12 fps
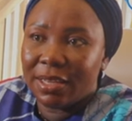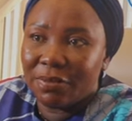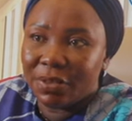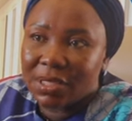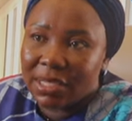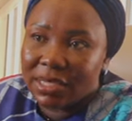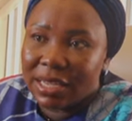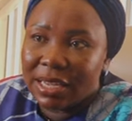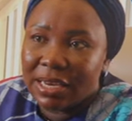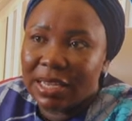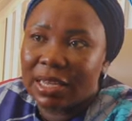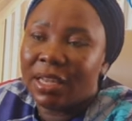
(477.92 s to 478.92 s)
visit
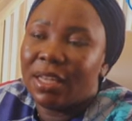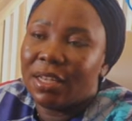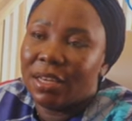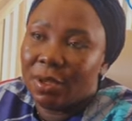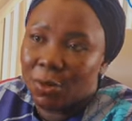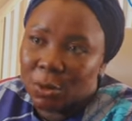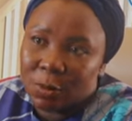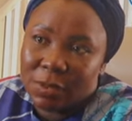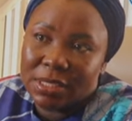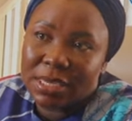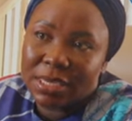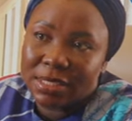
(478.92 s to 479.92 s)
Ghana, the
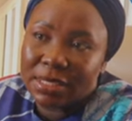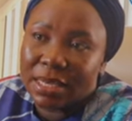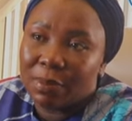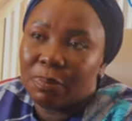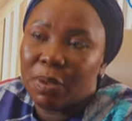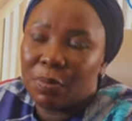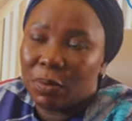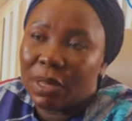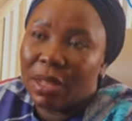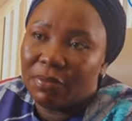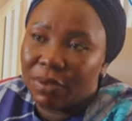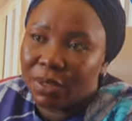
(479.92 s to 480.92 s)
hospitality that people
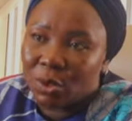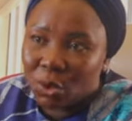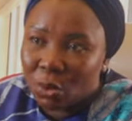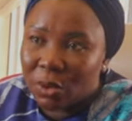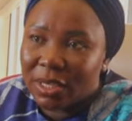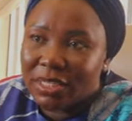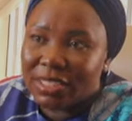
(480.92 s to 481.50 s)
have enjoyed,